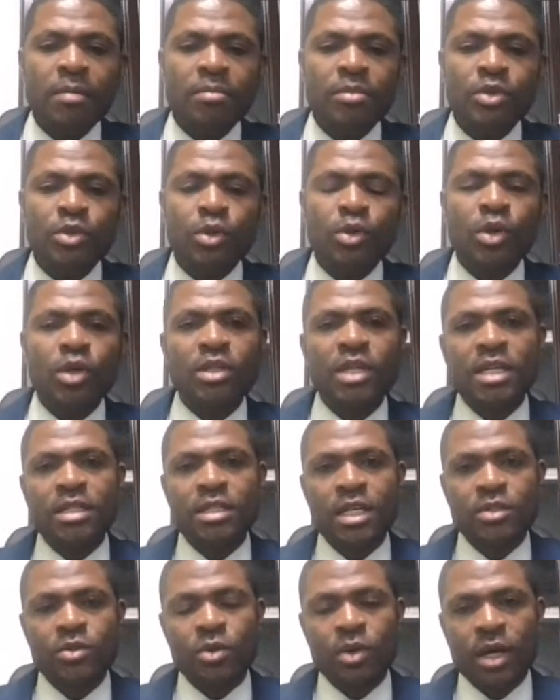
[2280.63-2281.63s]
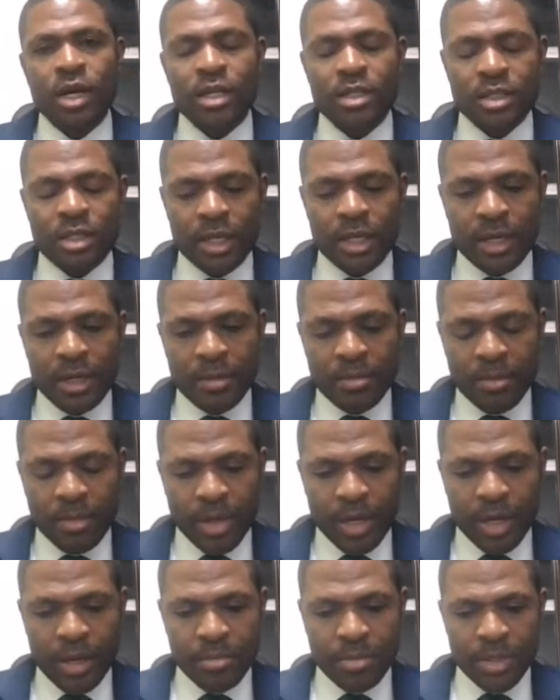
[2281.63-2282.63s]
So Lord, let's look at
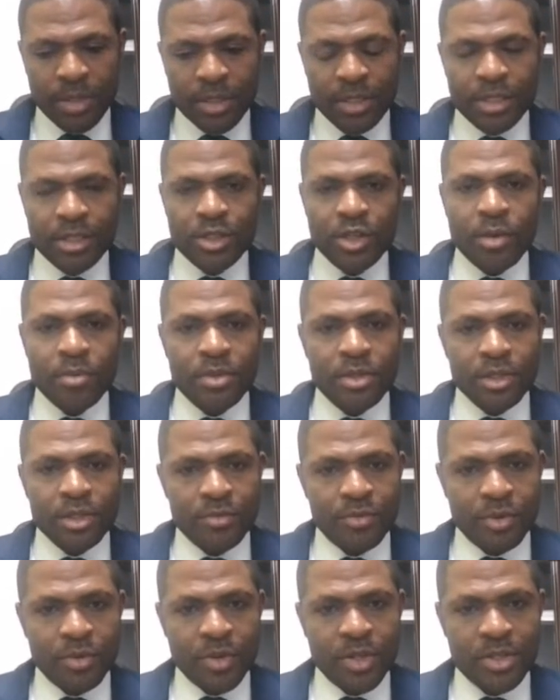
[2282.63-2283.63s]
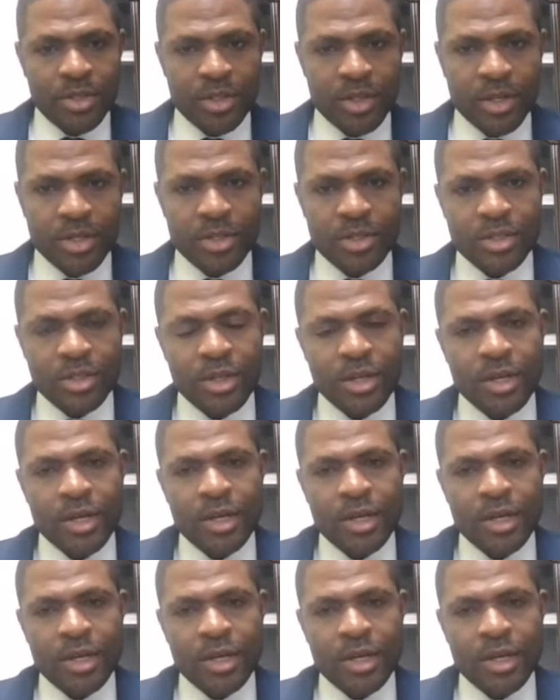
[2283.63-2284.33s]
the subsidy, for instance.